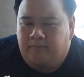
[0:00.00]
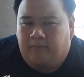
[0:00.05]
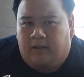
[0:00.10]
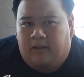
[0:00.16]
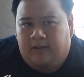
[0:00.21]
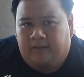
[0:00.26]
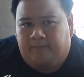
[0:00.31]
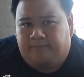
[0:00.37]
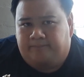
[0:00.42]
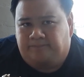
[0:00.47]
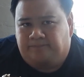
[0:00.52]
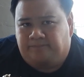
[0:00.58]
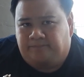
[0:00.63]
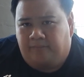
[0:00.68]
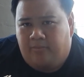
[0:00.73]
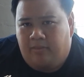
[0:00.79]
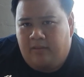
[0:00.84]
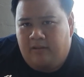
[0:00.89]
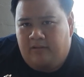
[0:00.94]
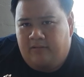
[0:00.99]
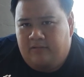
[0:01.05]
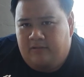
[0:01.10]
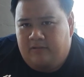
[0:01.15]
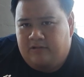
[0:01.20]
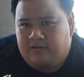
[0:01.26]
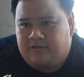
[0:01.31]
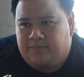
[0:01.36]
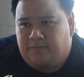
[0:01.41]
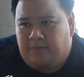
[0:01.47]
but
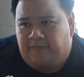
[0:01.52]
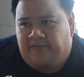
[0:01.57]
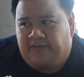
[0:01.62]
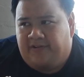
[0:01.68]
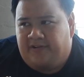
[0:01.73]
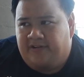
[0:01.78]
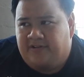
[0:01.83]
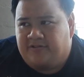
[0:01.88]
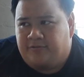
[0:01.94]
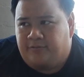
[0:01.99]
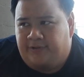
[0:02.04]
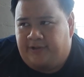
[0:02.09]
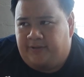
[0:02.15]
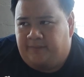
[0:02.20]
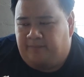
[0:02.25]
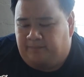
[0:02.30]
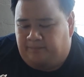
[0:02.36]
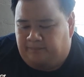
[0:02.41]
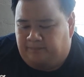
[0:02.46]
it's perfectly sweet.